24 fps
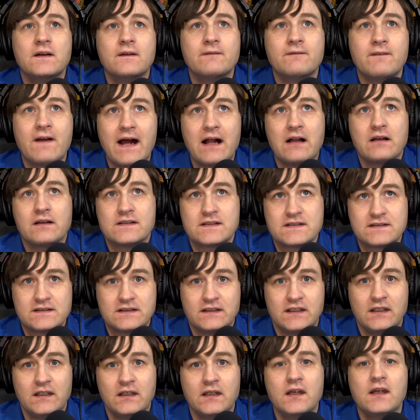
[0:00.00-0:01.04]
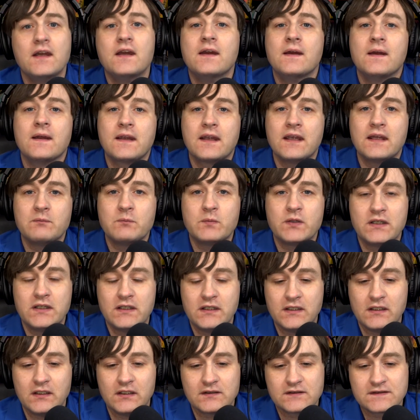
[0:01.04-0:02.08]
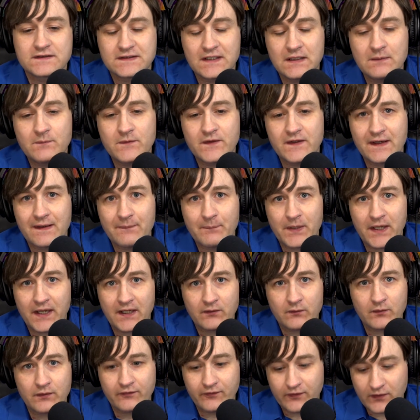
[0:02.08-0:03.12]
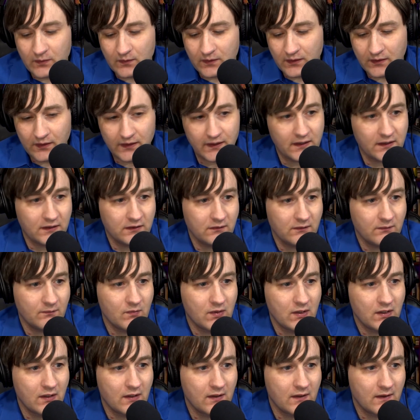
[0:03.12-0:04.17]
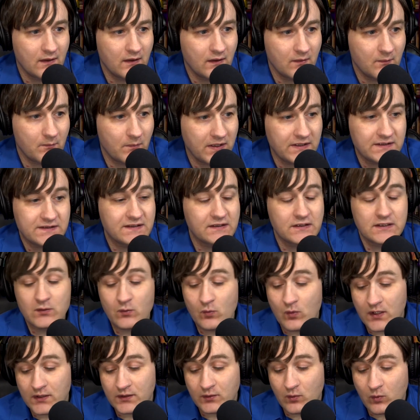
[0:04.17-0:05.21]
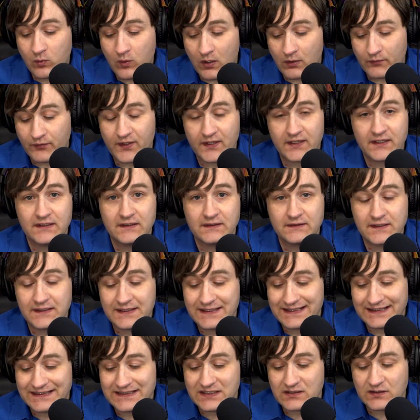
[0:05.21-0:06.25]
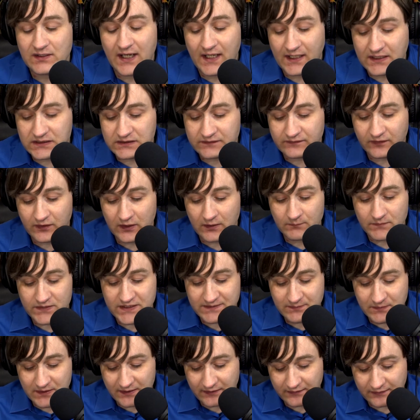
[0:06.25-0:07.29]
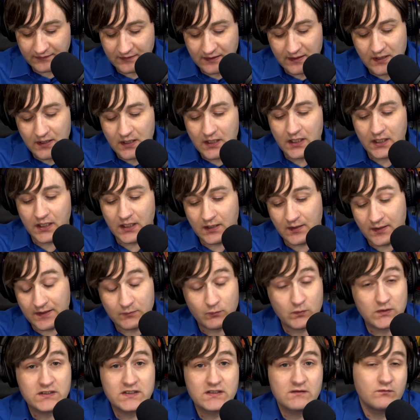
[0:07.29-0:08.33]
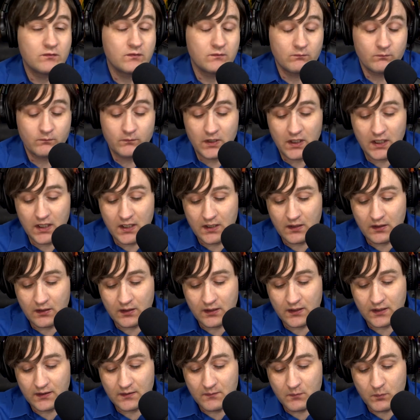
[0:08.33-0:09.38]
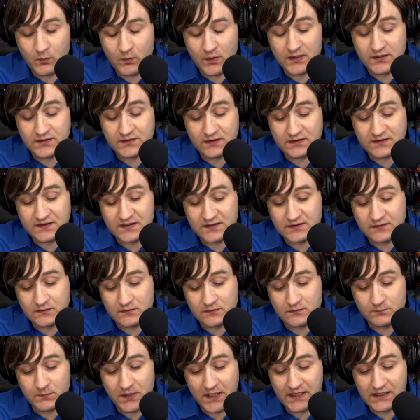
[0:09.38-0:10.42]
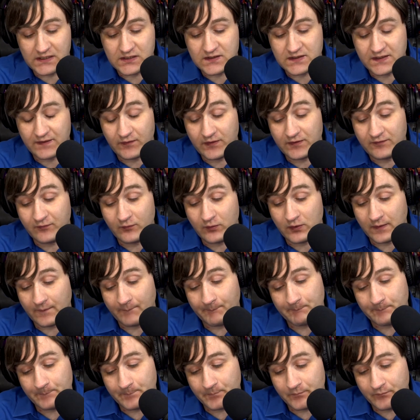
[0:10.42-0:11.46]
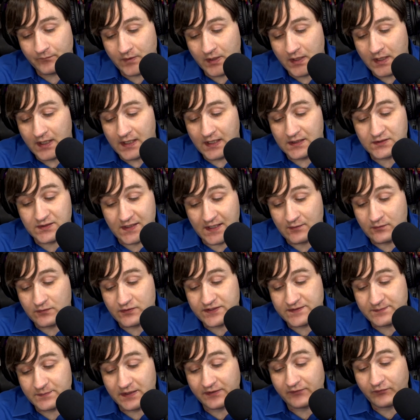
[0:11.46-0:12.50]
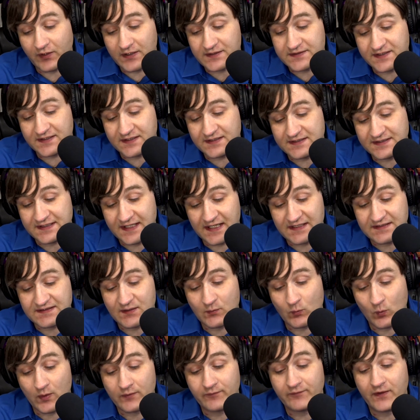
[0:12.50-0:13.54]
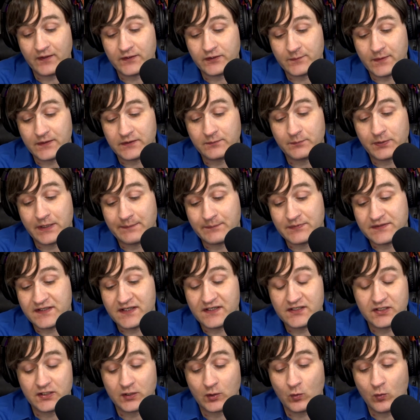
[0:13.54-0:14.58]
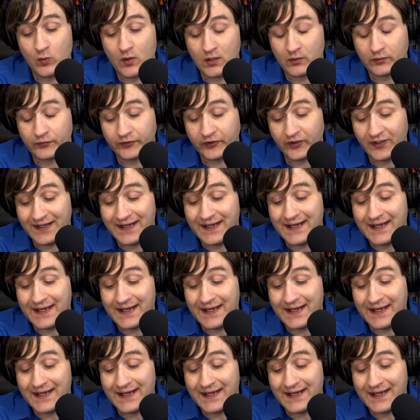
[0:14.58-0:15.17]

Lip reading: fallacy can be summed up and refuted in basically one quote that he extracts from Smith, which he inserts into page 74. In general, Smith rested his case on one fundamental proposition, quote,